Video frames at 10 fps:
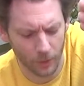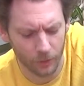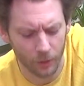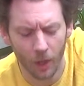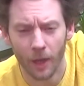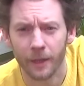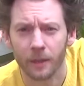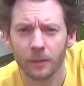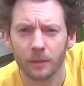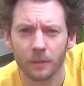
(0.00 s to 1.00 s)
and die
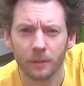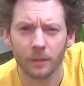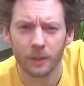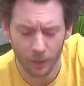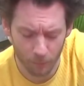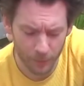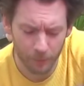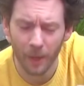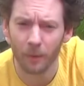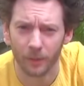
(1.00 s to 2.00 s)
and be
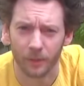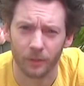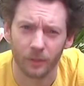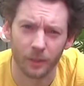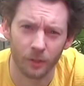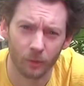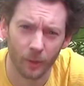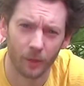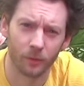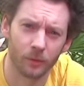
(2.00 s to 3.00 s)
buried in the
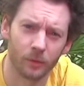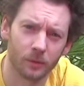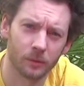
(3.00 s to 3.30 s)
ground.